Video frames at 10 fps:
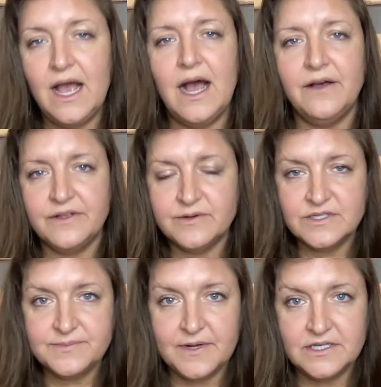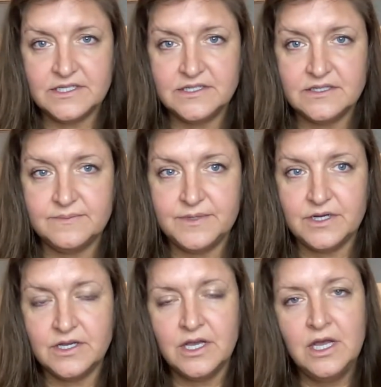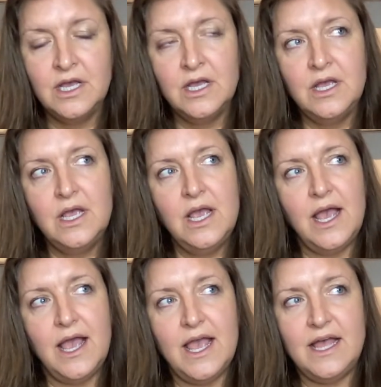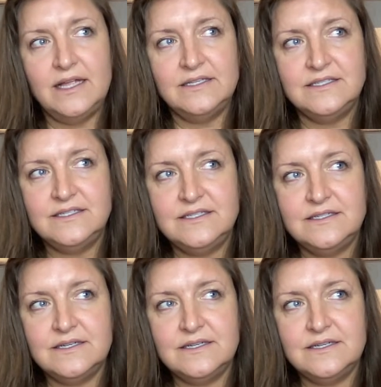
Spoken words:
how they're responding to the book, and